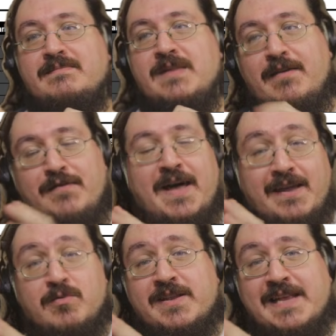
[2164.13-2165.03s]
if
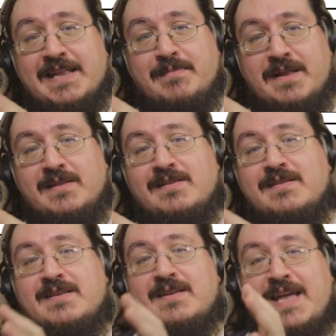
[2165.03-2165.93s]
I run that
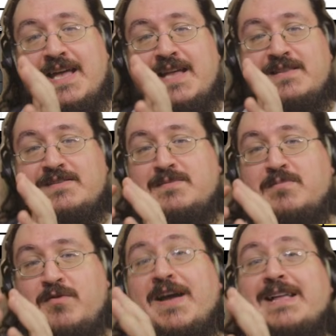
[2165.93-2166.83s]
build and
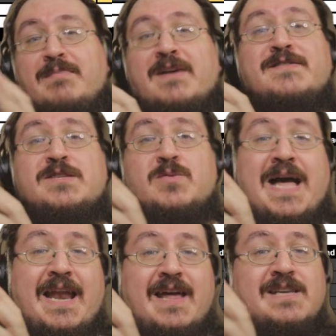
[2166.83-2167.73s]
provide buffs to
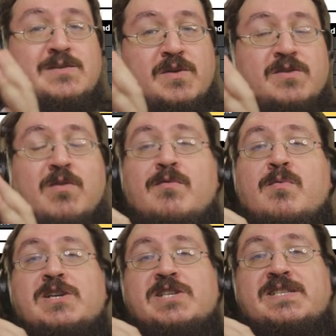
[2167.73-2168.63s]
allies with
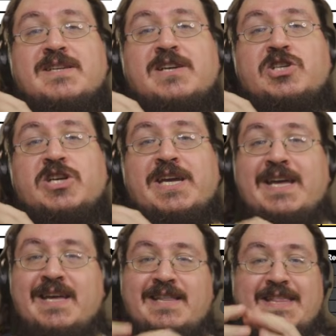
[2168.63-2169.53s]
Overwatch and such,
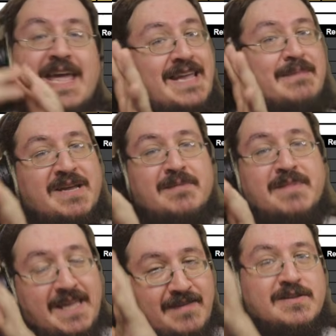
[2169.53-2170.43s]
they can
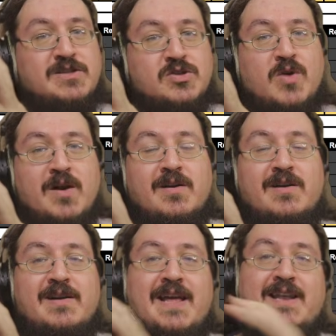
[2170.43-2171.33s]
become even
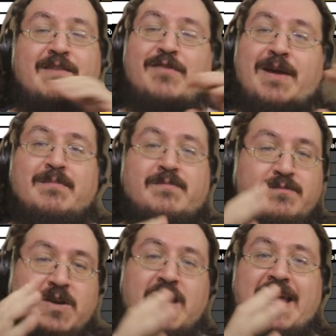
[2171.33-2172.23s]
stronger. And if
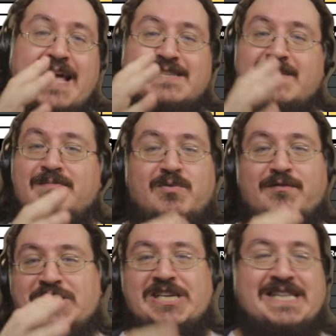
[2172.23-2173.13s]
I'm not as
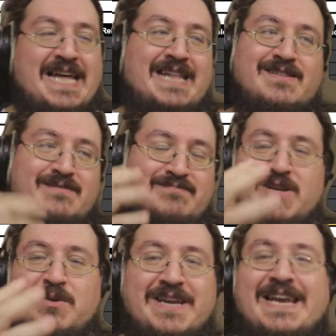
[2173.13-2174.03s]
proficient at,
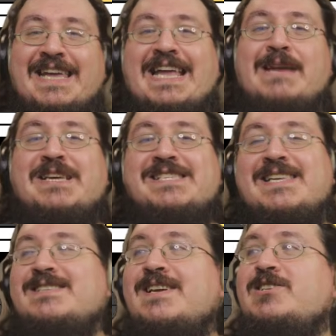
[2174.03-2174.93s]
killing enemies
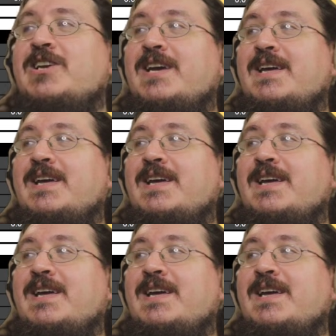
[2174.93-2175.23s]
and such,